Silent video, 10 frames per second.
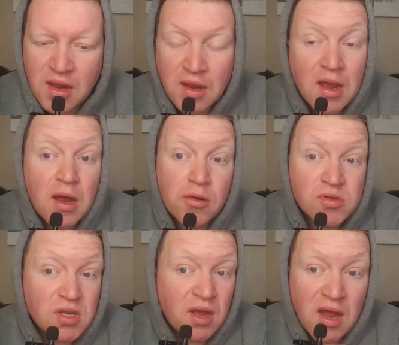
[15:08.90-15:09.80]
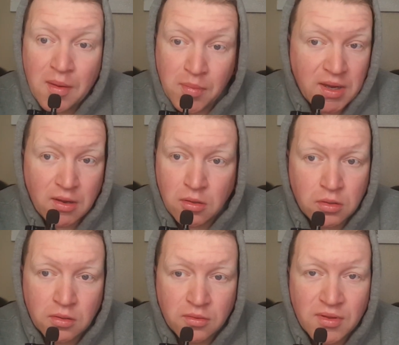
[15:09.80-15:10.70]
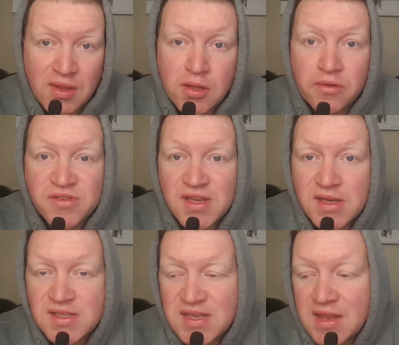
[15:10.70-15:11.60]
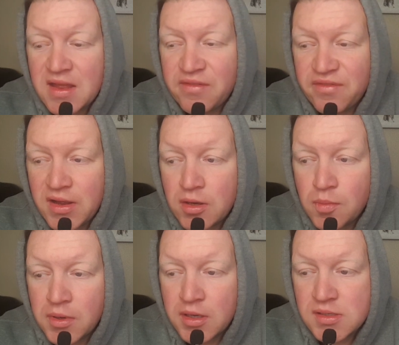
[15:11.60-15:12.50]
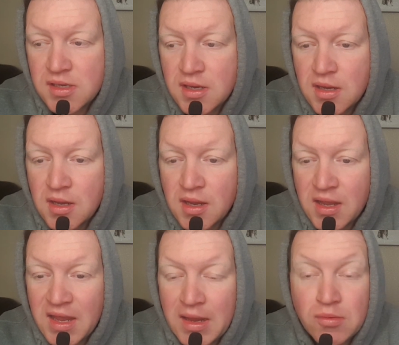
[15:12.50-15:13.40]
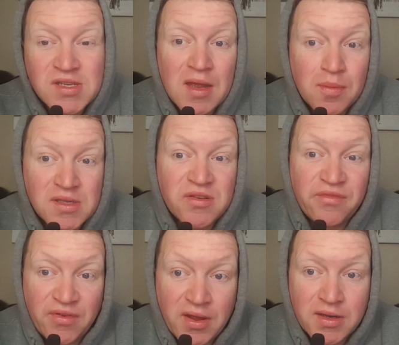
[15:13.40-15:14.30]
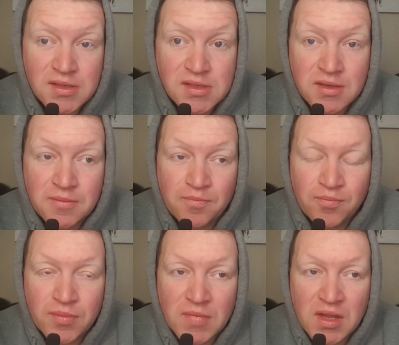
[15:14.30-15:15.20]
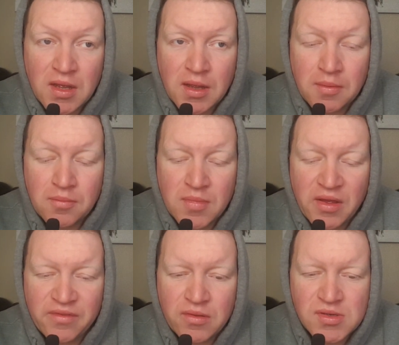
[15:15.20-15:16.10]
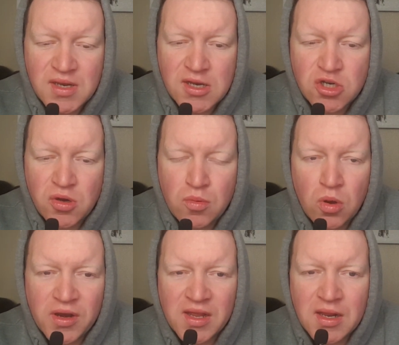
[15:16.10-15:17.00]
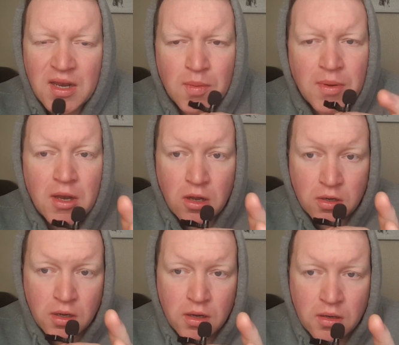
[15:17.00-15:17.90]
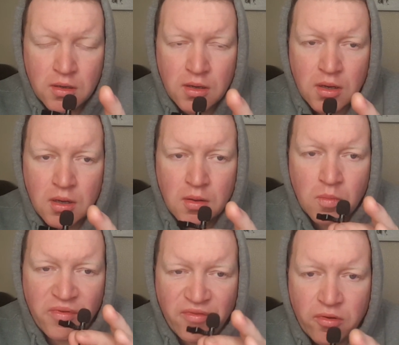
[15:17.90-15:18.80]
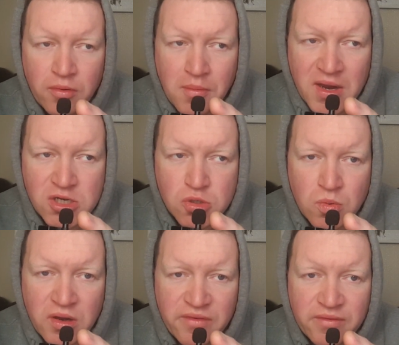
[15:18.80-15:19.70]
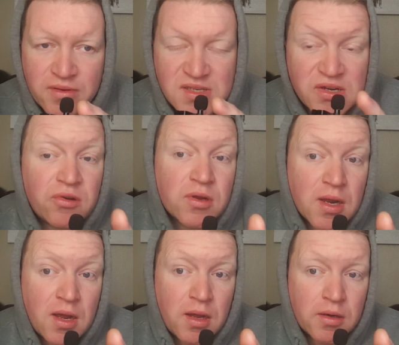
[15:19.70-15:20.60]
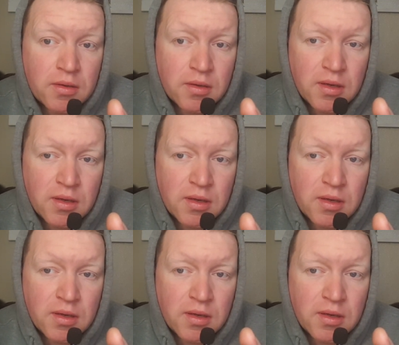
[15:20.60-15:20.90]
And Ngannou's not happy at all that the UFC set that fight up because he was happy to fight. I think there was an issue, he wanted like a little bit longer before a match with Cyril Gane.